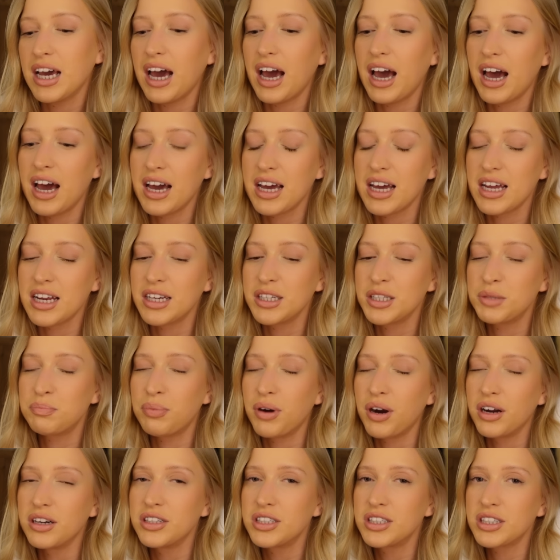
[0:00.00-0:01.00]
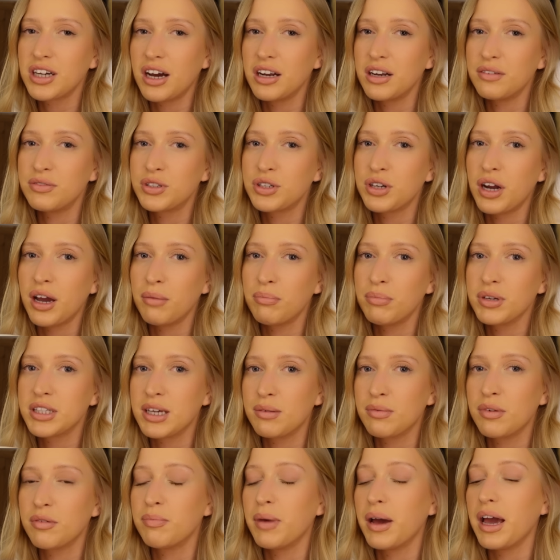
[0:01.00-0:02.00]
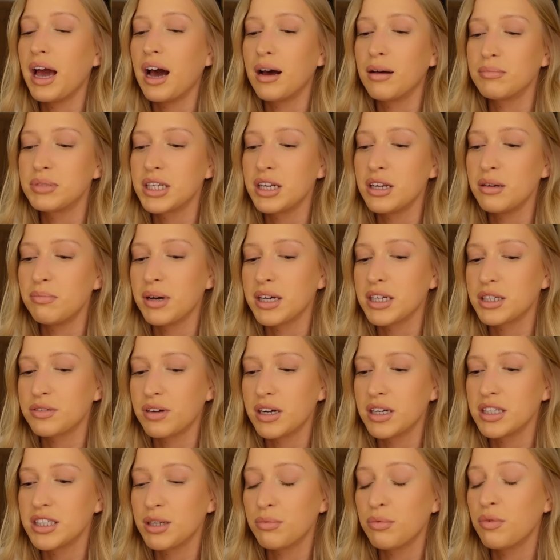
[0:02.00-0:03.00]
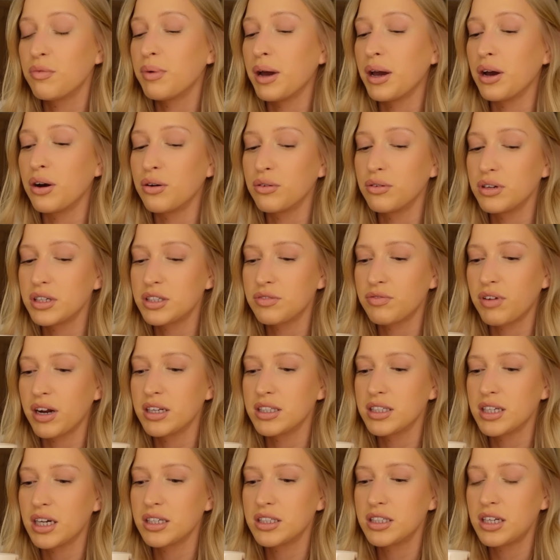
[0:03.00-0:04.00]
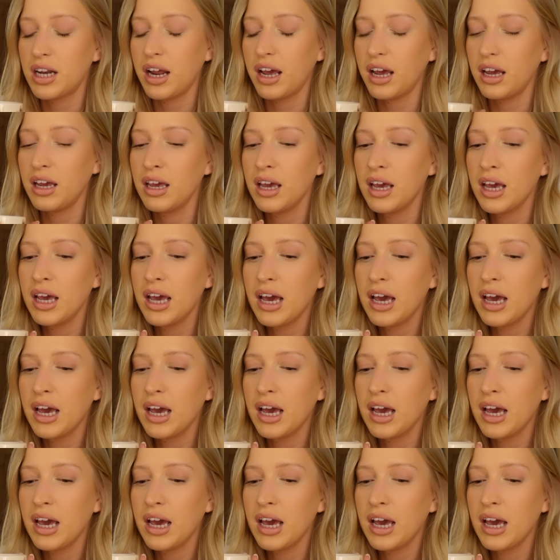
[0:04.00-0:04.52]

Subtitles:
and brunch kind of trip with some of my absolute best friends, some of my oldest friends actually.